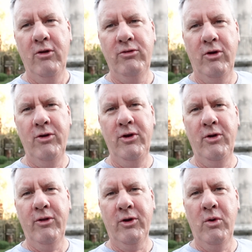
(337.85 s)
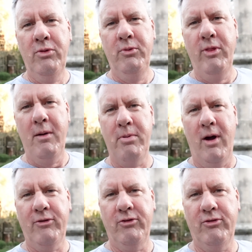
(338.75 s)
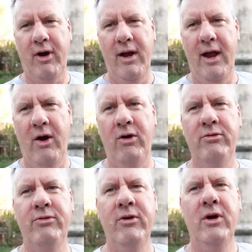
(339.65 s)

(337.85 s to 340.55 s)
So, you know, they're going through that process right now of